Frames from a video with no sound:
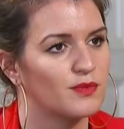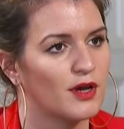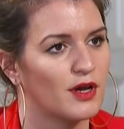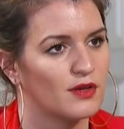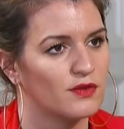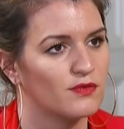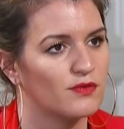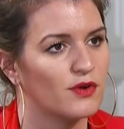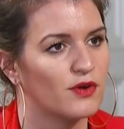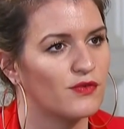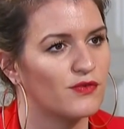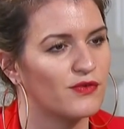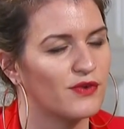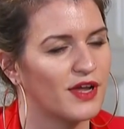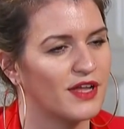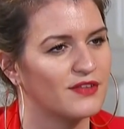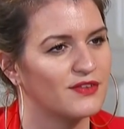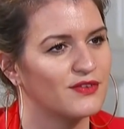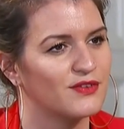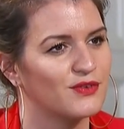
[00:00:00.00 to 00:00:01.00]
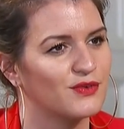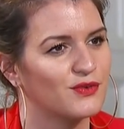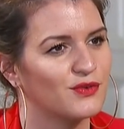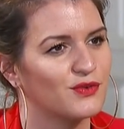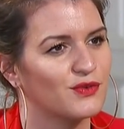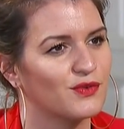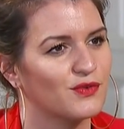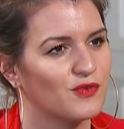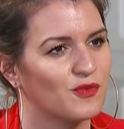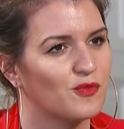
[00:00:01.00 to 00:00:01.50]
point for France. You
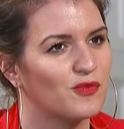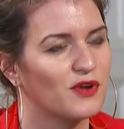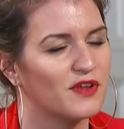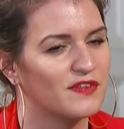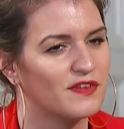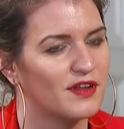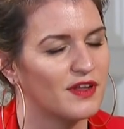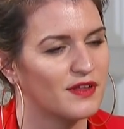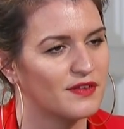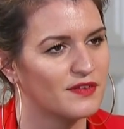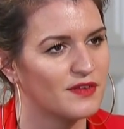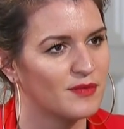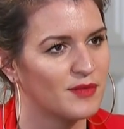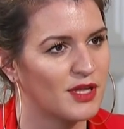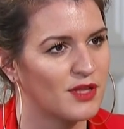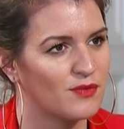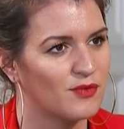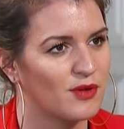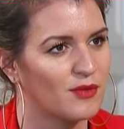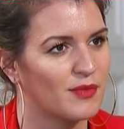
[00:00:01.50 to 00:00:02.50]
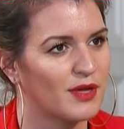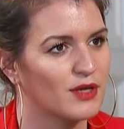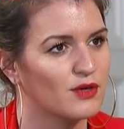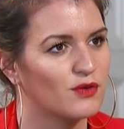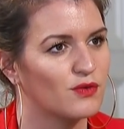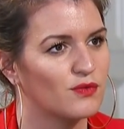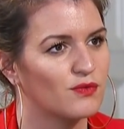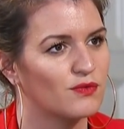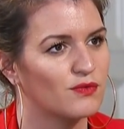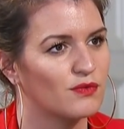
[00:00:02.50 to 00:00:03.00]
know, the President Emmanuel
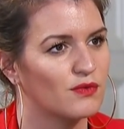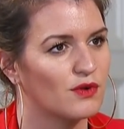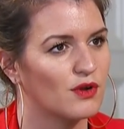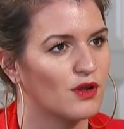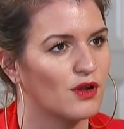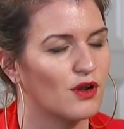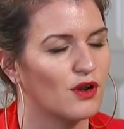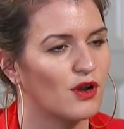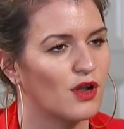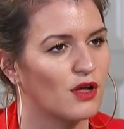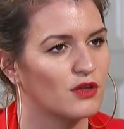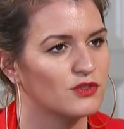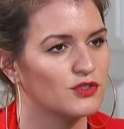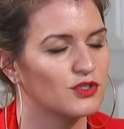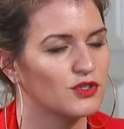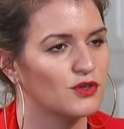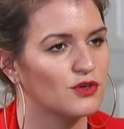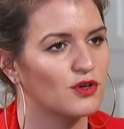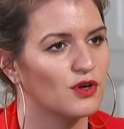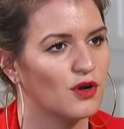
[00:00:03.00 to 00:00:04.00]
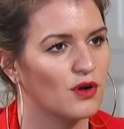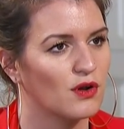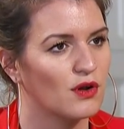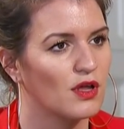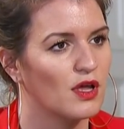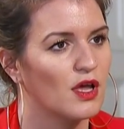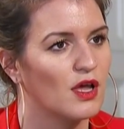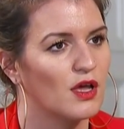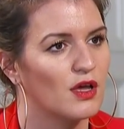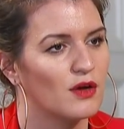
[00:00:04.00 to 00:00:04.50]
Macron uh, launched a
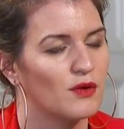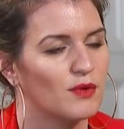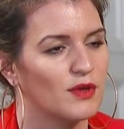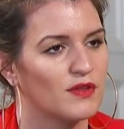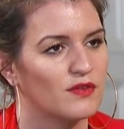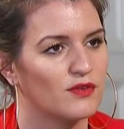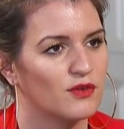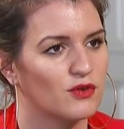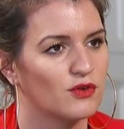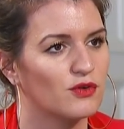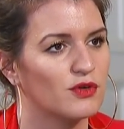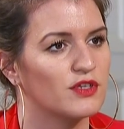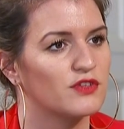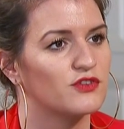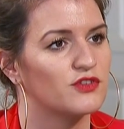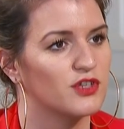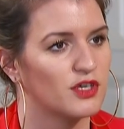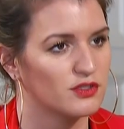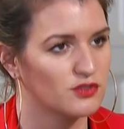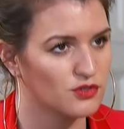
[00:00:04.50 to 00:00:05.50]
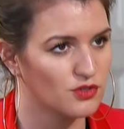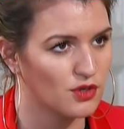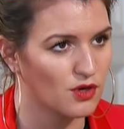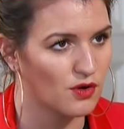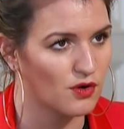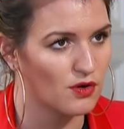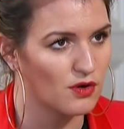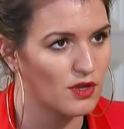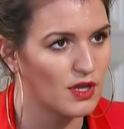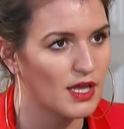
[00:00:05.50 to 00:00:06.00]
call with the Christchurch
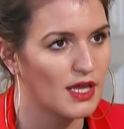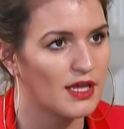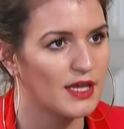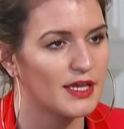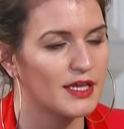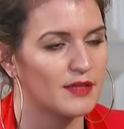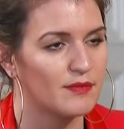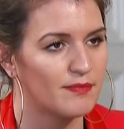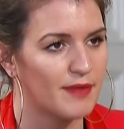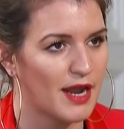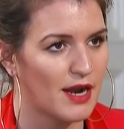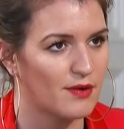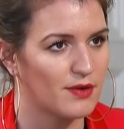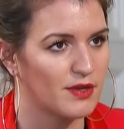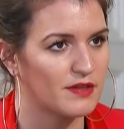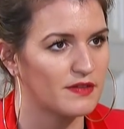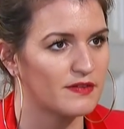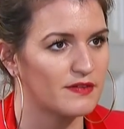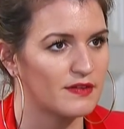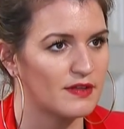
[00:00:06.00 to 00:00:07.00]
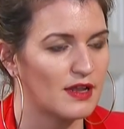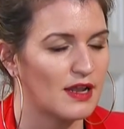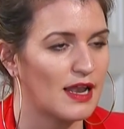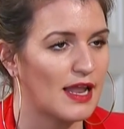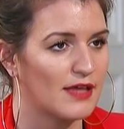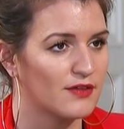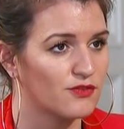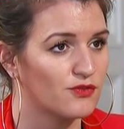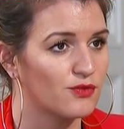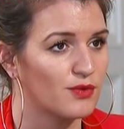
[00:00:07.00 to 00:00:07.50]
call in Paris
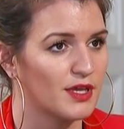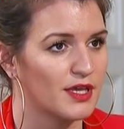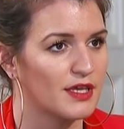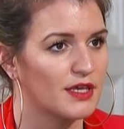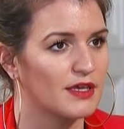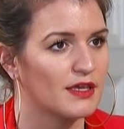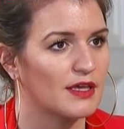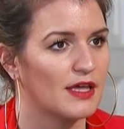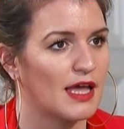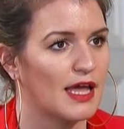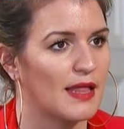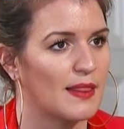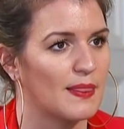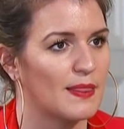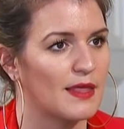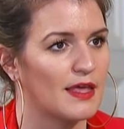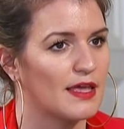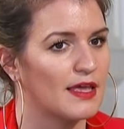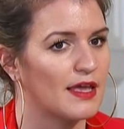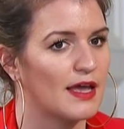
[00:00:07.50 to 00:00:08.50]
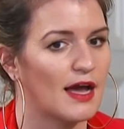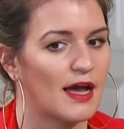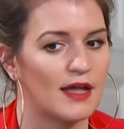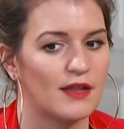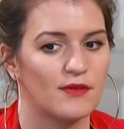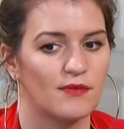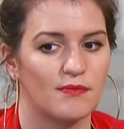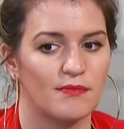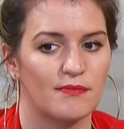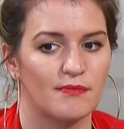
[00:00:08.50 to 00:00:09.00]
last week, and he
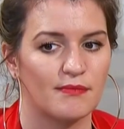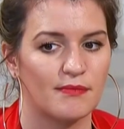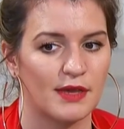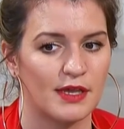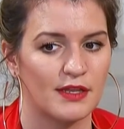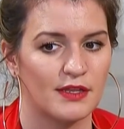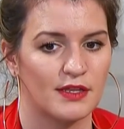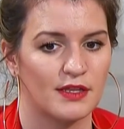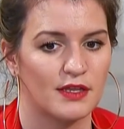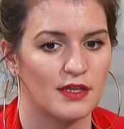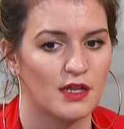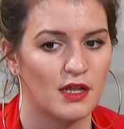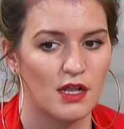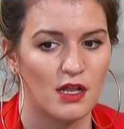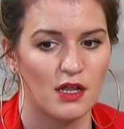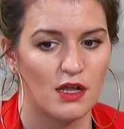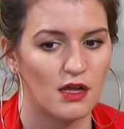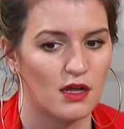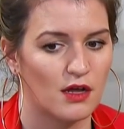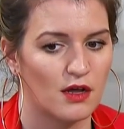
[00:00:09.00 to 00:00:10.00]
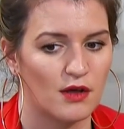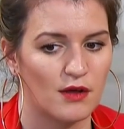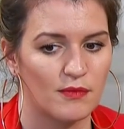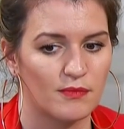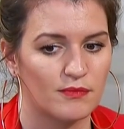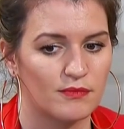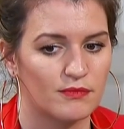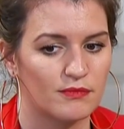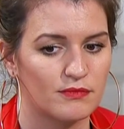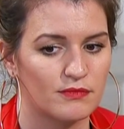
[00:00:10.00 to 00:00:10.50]
had many
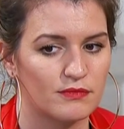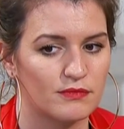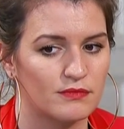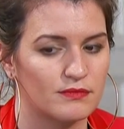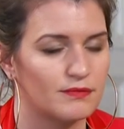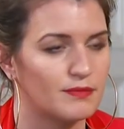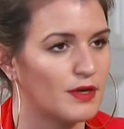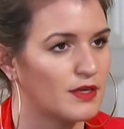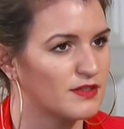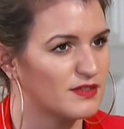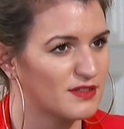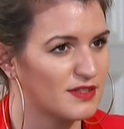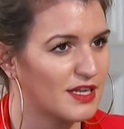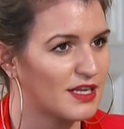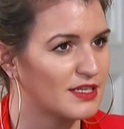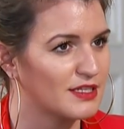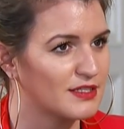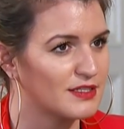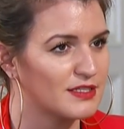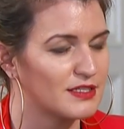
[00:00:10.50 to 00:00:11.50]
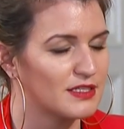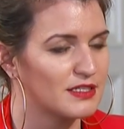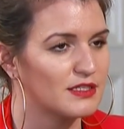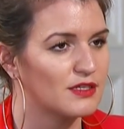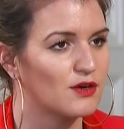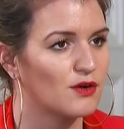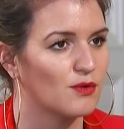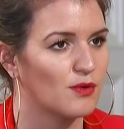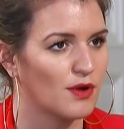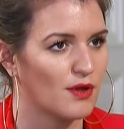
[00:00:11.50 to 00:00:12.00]
um, personalities
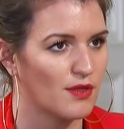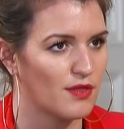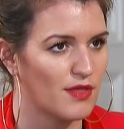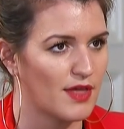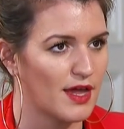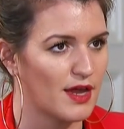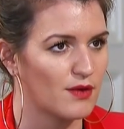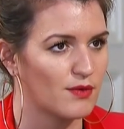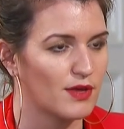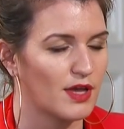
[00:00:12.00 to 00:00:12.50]
who were there.